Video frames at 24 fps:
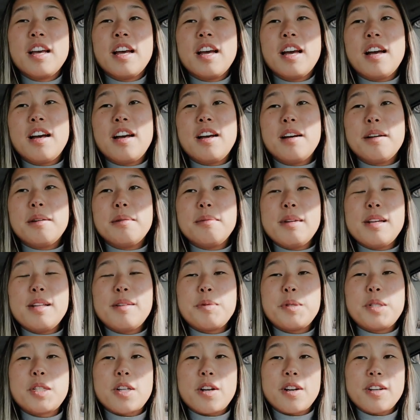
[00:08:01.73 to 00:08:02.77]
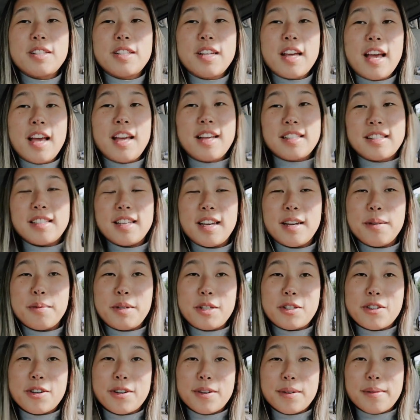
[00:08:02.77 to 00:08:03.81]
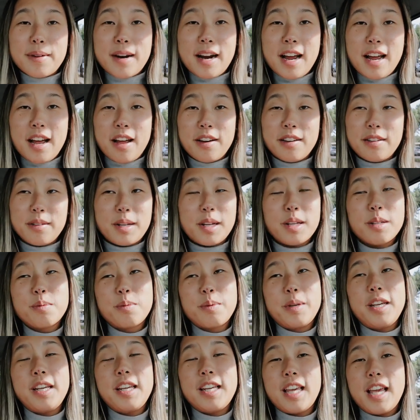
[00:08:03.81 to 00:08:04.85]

Um, and we start to exit and we turn around because we